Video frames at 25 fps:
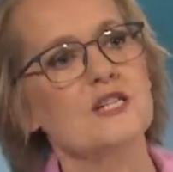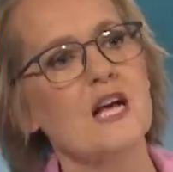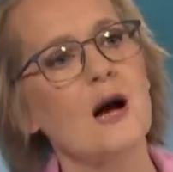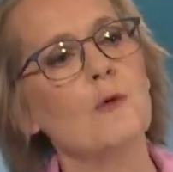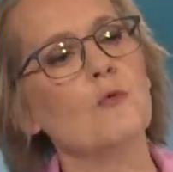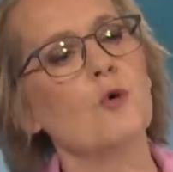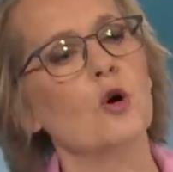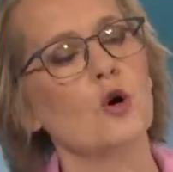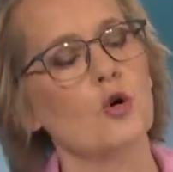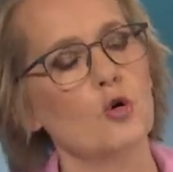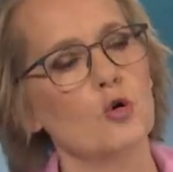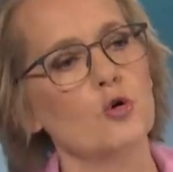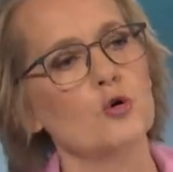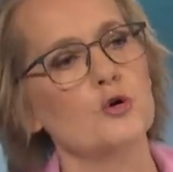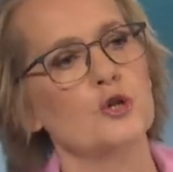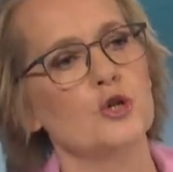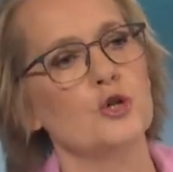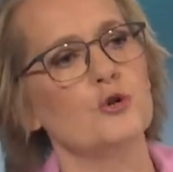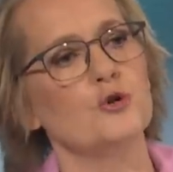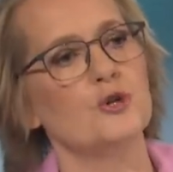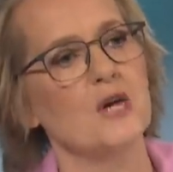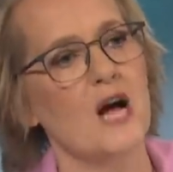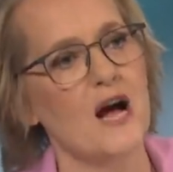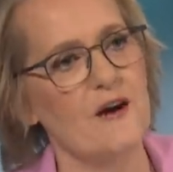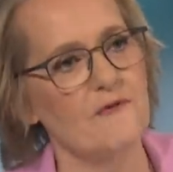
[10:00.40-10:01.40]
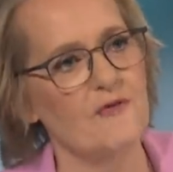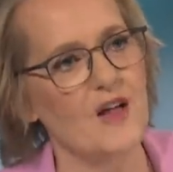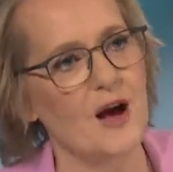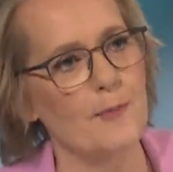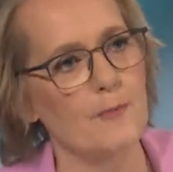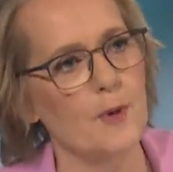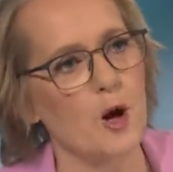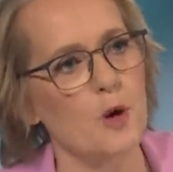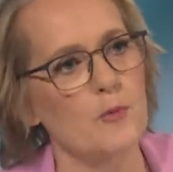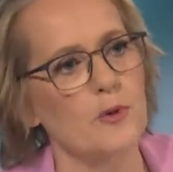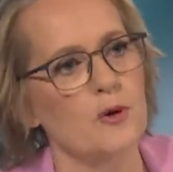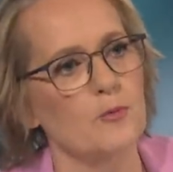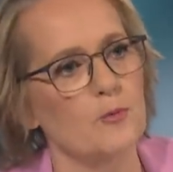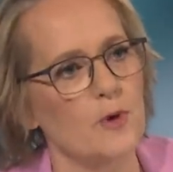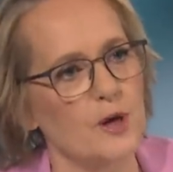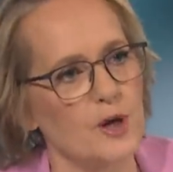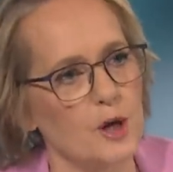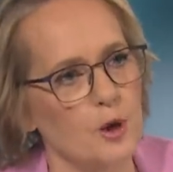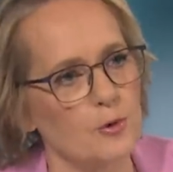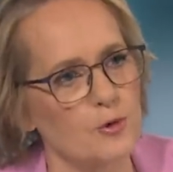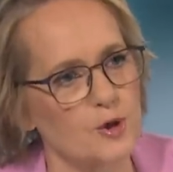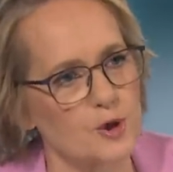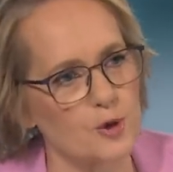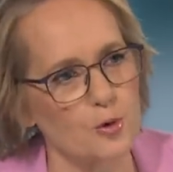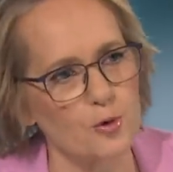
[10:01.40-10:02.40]
Is that what caused you to have that moment when
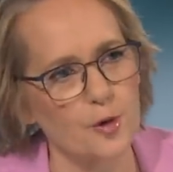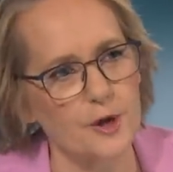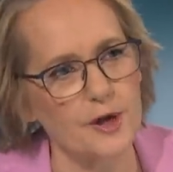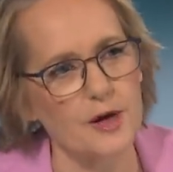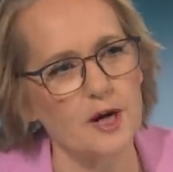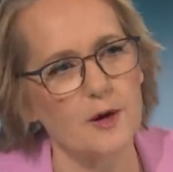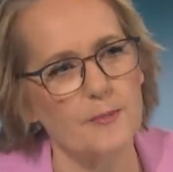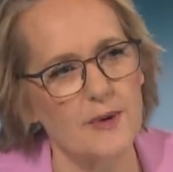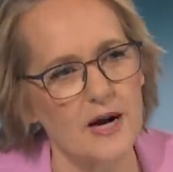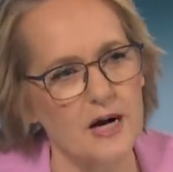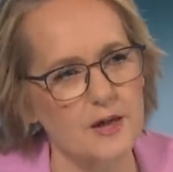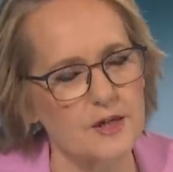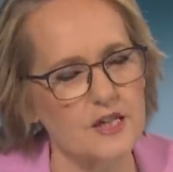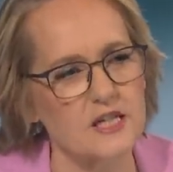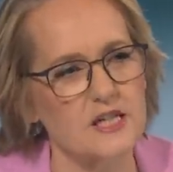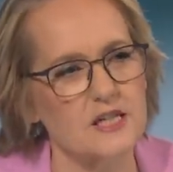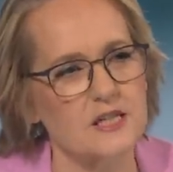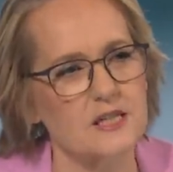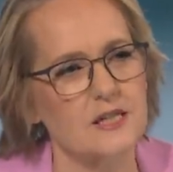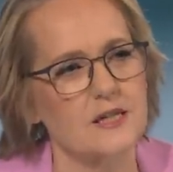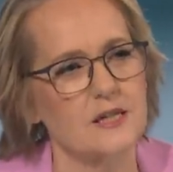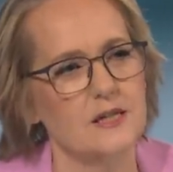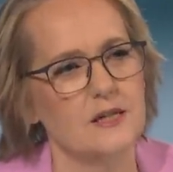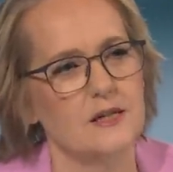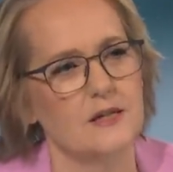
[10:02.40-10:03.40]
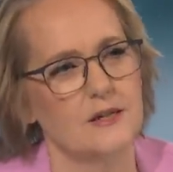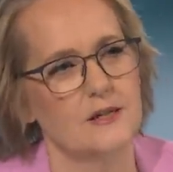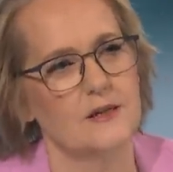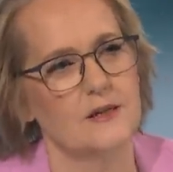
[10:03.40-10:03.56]
you were talking about it? Well,